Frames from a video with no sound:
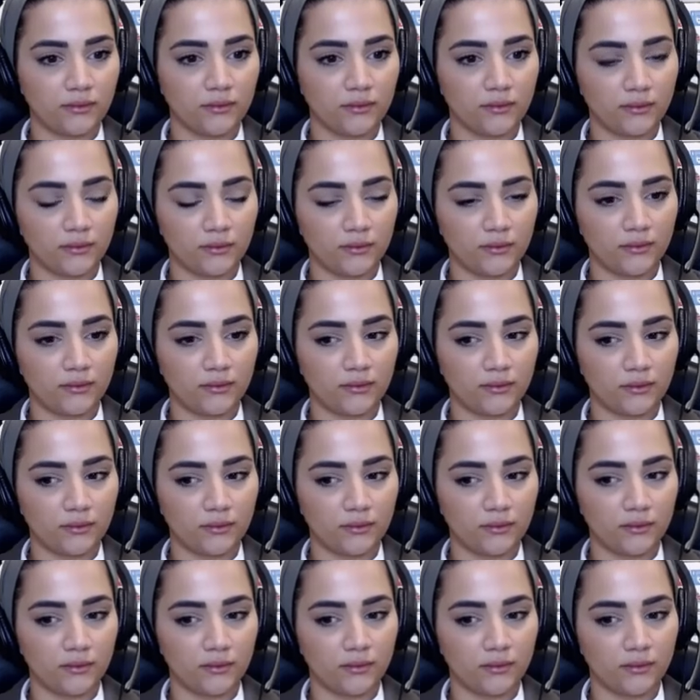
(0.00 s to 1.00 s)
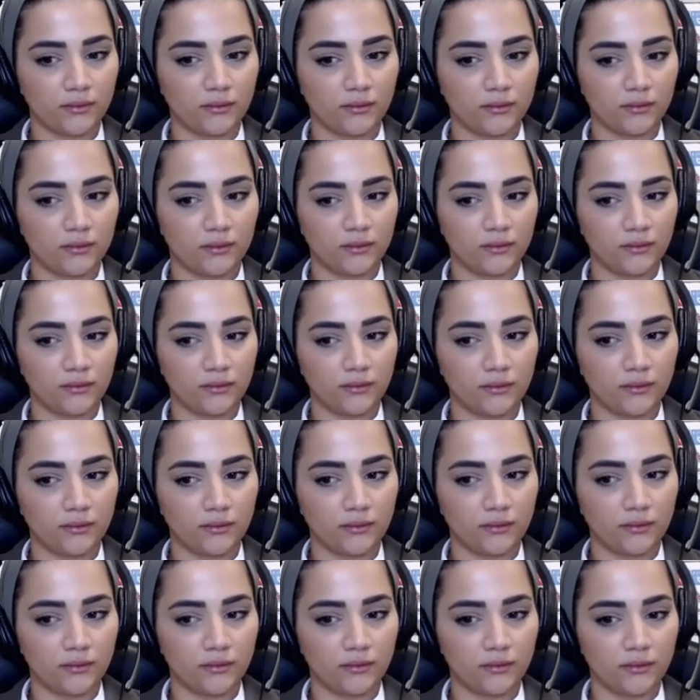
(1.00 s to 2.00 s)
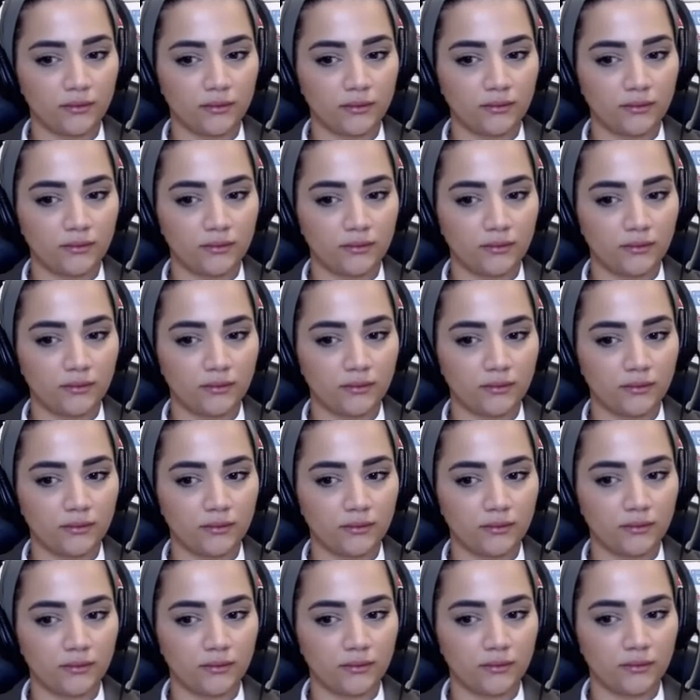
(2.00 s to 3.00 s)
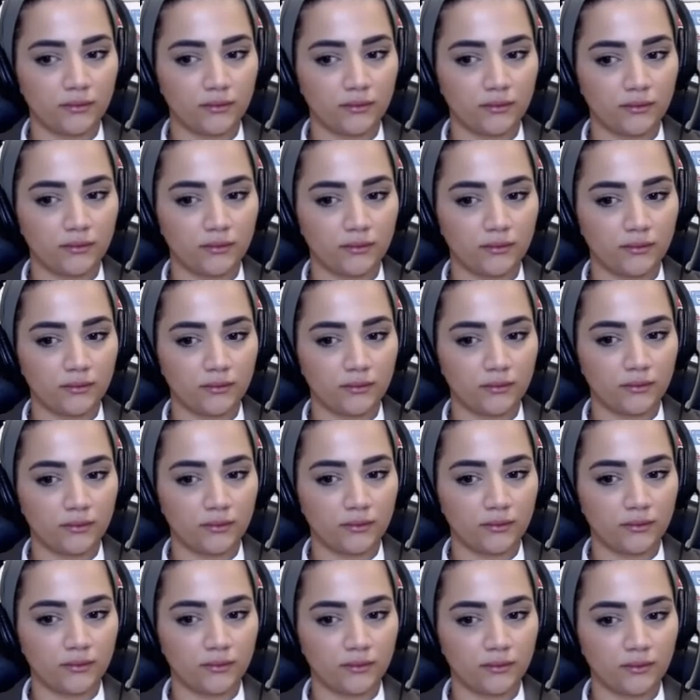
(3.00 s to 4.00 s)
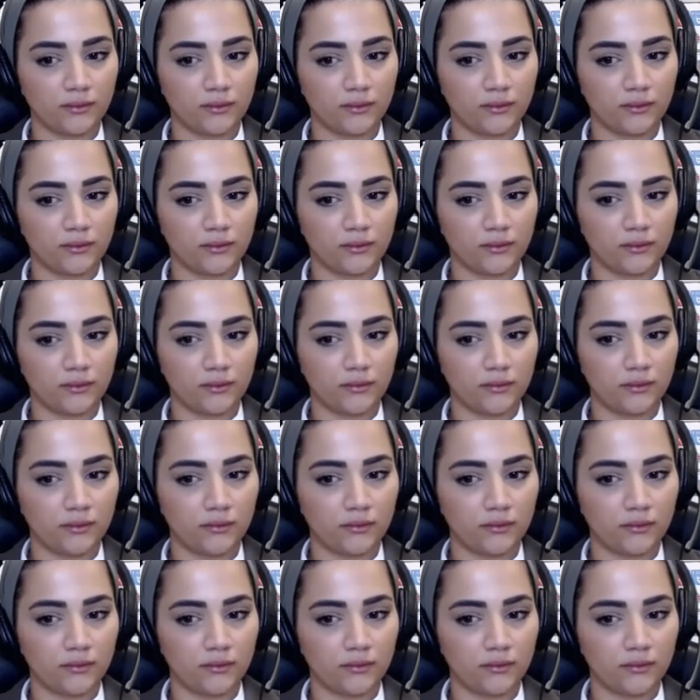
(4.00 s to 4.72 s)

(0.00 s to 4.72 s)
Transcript: This person isn't speaking.